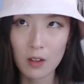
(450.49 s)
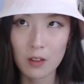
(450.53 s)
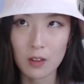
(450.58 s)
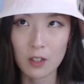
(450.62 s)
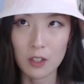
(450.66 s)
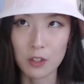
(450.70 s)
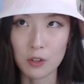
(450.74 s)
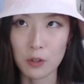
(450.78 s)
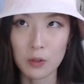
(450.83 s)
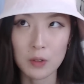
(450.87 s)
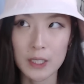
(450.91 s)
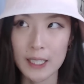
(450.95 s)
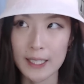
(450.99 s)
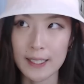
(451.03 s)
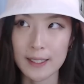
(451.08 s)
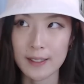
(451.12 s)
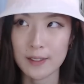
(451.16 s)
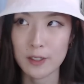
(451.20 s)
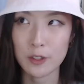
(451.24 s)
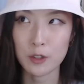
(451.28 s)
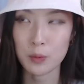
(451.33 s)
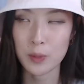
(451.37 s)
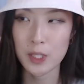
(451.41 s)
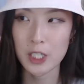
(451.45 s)
the Jongdaeddy
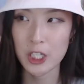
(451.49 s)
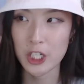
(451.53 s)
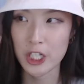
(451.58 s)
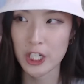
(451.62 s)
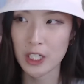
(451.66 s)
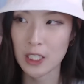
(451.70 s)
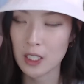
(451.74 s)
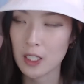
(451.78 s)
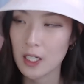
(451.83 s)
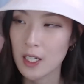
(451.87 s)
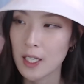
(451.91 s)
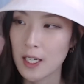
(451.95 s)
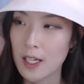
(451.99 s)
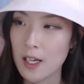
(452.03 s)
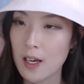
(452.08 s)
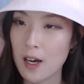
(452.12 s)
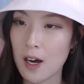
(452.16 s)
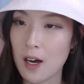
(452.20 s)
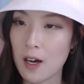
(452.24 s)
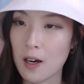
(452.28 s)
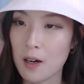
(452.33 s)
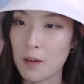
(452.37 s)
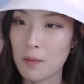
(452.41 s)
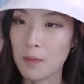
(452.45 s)
situation,
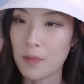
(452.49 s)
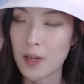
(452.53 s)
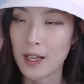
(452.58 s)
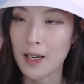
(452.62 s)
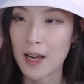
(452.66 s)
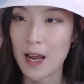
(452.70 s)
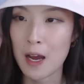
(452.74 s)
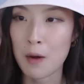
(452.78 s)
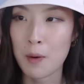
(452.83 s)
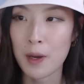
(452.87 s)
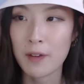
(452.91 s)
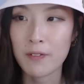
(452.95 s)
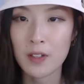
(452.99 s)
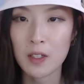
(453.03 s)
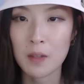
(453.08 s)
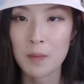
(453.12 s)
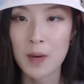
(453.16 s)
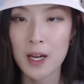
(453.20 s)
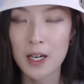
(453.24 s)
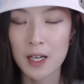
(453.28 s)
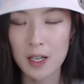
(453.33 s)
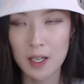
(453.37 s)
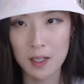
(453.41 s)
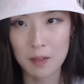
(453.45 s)
um, and how I feel
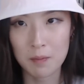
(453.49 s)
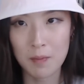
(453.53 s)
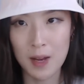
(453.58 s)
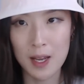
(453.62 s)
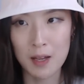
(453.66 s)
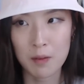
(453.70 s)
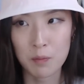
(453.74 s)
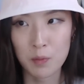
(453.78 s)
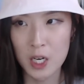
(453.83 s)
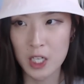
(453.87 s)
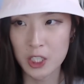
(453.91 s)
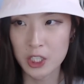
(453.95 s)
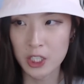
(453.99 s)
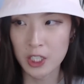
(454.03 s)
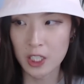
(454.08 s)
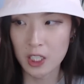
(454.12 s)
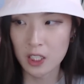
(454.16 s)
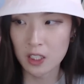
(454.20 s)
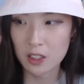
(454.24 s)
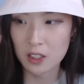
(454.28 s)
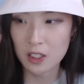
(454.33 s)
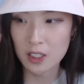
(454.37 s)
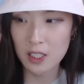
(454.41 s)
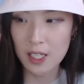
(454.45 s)
about it, and my
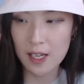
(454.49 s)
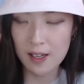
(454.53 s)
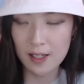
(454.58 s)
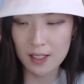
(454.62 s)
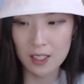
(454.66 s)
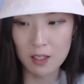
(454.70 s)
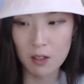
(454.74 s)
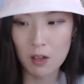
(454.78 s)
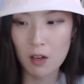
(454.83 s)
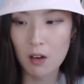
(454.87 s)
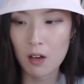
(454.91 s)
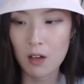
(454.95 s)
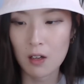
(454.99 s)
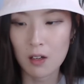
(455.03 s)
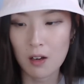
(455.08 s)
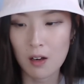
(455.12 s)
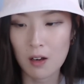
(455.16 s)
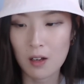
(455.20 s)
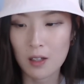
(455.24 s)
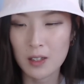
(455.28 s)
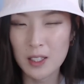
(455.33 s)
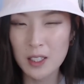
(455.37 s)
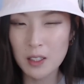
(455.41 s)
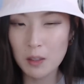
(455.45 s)
impressions, and
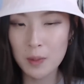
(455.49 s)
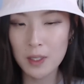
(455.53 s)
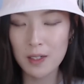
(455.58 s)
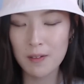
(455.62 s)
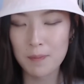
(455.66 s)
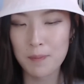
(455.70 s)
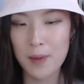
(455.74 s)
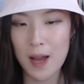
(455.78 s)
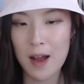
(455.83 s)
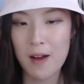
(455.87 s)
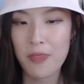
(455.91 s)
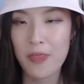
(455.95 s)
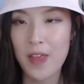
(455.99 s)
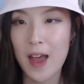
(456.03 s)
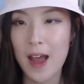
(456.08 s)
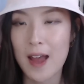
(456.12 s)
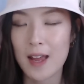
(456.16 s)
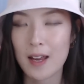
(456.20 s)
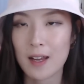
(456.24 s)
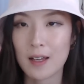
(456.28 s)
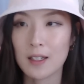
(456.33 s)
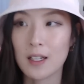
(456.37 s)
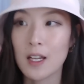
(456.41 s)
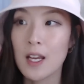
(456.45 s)
a little bit about
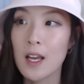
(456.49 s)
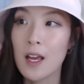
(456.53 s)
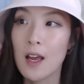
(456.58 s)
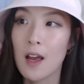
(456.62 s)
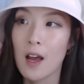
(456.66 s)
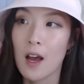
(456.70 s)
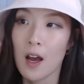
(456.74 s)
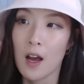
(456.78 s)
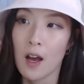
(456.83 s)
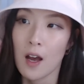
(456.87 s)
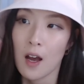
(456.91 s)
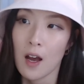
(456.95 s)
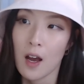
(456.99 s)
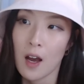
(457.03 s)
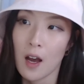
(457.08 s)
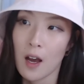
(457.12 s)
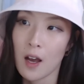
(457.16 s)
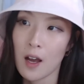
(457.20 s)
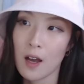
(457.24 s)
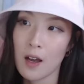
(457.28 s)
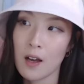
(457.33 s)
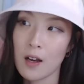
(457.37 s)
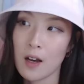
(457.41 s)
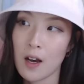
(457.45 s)
that, and
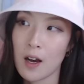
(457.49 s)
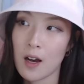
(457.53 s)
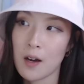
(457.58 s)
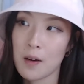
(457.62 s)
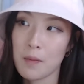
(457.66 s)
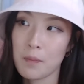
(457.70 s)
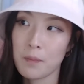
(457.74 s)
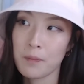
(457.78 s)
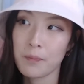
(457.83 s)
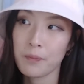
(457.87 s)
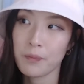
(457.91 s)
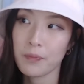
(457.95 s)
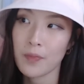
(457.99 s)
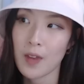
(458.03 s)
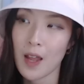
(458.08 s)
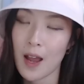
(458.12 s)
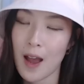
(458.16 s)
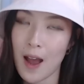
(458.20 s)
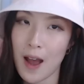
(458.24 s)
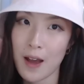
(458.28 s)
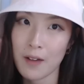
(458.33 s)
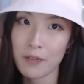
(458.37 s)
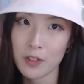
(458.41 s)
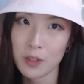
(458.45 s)
um,
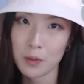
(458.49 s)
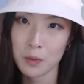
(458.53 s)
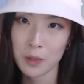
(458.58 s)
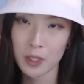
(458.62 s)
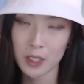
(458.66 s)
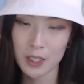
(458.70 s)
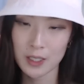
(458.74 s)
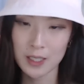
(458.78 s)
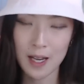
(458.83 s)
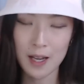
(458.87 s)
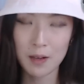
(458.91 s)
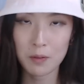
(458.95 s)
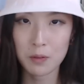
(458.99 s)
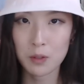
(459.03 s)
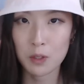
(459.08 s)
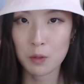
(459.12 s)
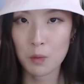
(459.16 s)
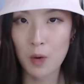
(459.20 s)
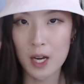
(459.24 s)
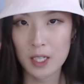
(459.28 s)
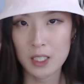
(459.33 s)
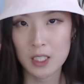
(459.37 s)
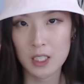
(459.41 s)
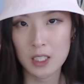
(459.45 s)
afterwards, I will
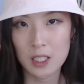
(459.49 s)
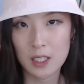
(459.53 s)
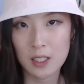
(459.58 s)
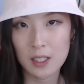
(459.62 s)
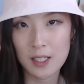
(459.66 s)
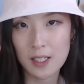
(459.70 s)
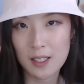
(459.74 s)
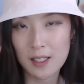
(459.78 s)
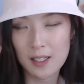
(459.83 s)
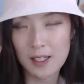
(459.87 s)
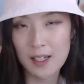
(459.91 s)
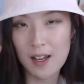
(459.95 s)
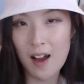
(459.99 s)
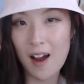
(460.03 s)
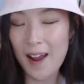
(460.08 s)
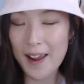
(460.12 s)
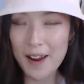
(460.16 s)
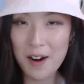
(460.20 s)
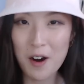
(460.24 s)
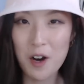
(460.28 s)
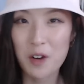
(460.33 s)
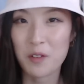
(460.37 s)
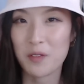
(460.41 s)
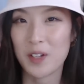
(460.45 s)
watch the
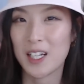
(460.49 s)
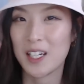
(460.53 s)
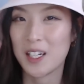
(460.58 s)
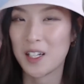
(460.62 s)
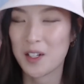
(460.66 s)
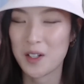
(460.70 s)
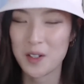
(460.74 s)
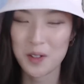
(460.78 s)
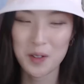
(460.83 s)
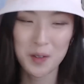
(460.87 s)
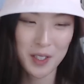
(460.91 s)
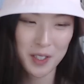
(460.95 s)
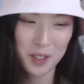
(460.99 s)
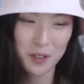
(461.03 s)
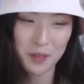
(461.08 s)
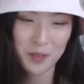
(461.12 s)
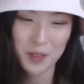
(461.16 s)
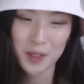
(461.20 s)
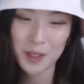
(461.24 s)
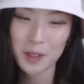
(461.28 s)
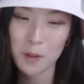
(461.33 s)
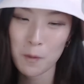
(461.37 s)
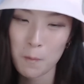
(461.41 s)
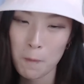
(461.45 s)
iHeartRadio
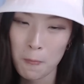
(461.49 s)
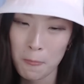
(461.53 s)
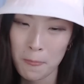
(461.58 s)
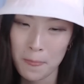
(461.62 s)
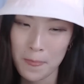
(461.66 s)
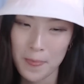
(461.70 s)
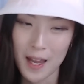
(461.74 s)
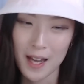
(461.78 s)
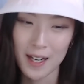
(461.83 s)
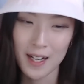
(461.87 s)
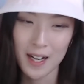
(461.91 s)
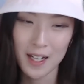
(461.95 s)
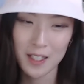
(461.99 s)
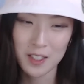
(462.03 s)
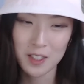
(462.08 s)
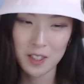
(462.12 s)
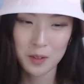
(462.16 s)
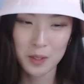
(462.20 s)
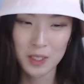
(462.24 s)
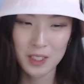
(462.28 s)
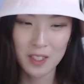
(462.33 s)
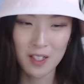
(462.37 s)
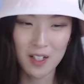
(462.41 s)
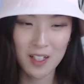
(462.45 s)
interview that
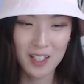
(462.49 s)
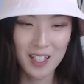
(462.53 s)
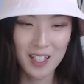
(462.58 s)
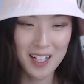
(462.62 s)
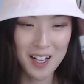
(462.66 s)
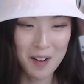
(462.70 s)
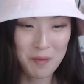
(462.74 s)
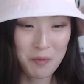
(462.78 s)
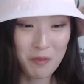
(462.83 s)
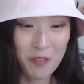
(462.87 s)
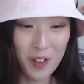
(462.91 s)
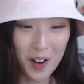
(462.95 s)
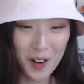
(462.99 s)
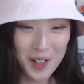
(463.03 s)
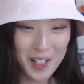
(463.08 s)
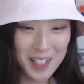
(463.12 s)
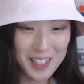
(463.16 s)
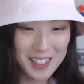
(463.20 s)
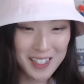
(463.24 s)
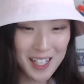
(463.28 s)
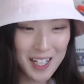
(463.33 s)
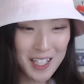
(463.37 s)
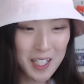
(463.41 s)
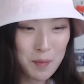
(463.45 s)
EXO is on, and I'm very
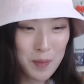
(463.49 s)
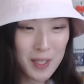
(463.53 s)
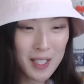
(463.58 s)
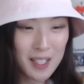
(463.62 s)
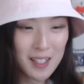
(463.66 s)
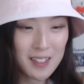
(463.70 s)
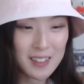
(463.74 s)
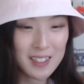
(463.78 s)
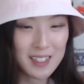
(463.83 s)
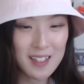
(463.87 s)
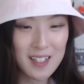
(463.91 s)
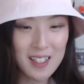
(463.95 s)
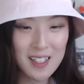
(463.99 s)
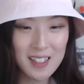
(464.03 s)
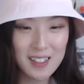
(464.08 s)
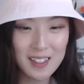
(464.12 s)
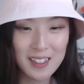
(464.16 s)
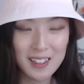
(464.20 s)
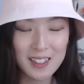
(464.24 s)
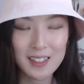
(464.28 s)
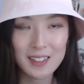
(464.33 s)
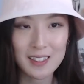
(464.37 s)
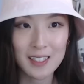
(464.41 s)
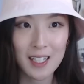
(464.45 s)
excited because this
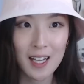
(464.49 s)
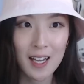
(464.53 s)
is